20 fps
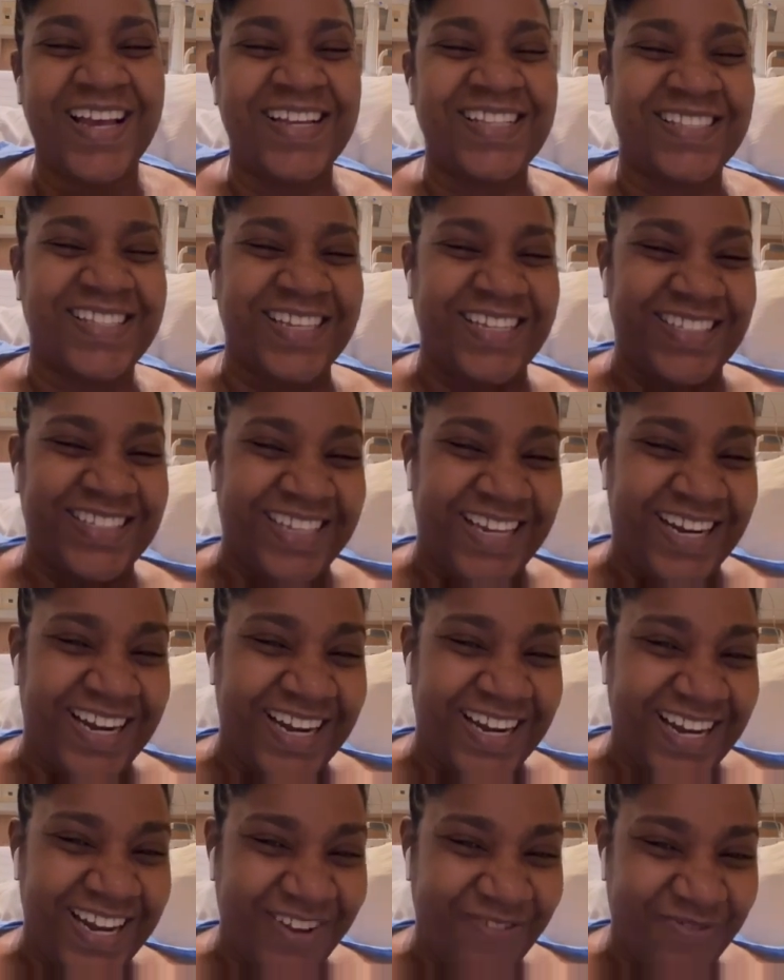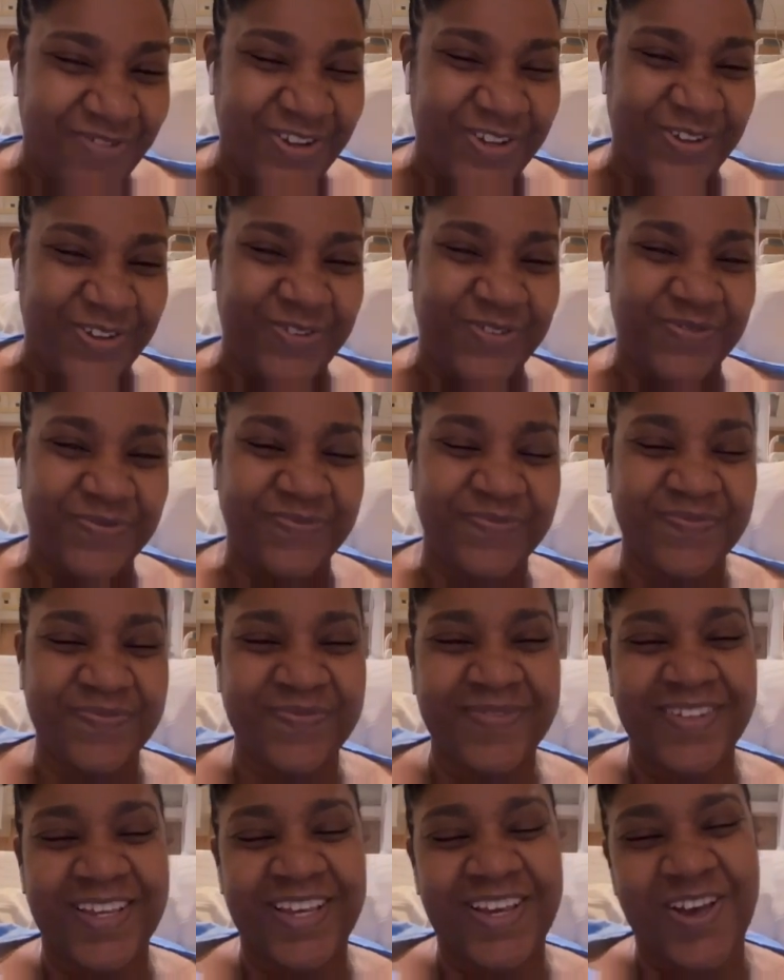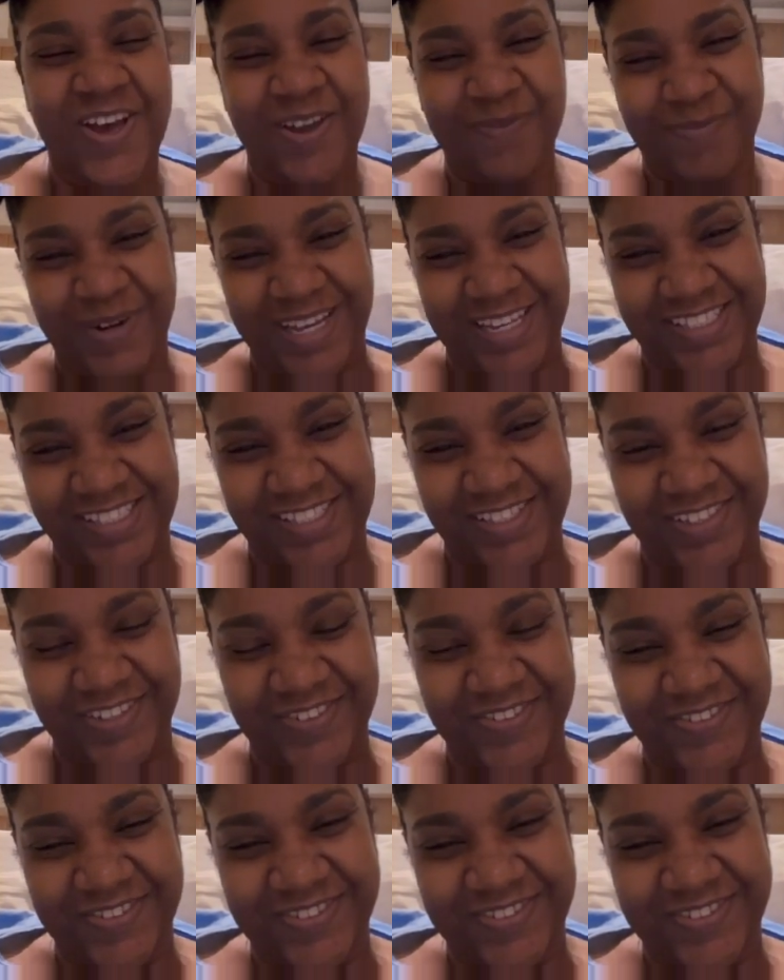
to deliver you. God bless you.